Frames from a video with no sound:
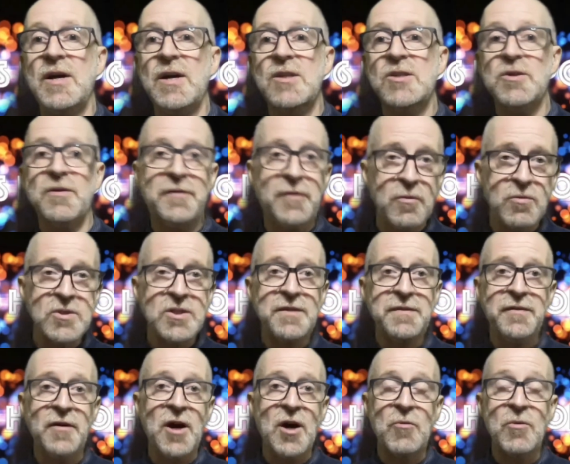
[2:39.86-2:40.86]
to
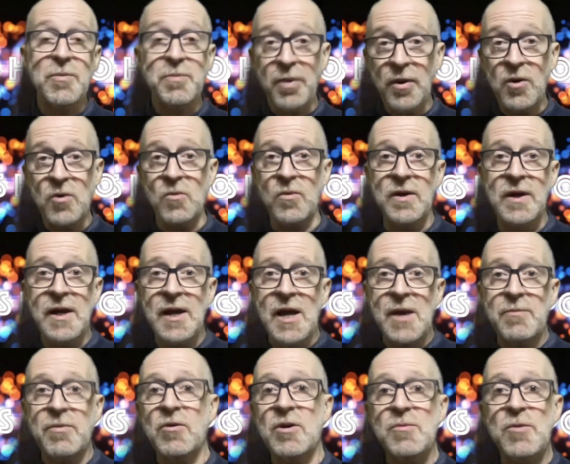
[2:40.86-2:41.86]
falsify a report
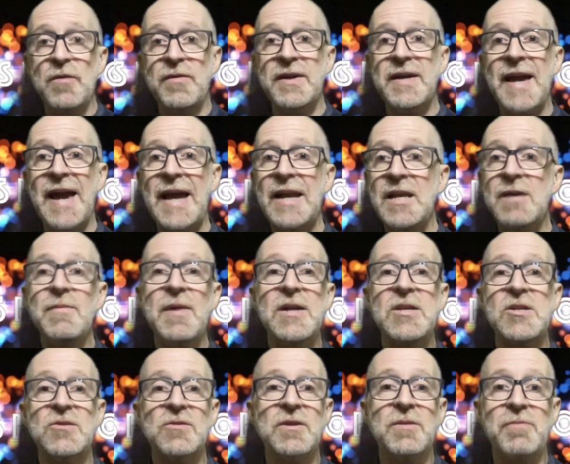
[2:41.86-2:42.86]
by removing any
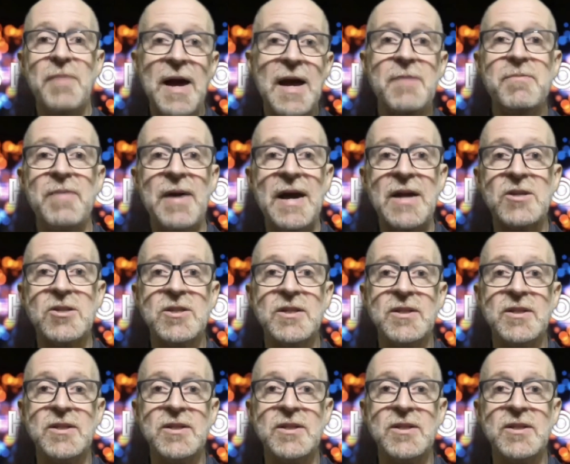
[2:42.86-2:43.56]
mention of the Bad Batch. He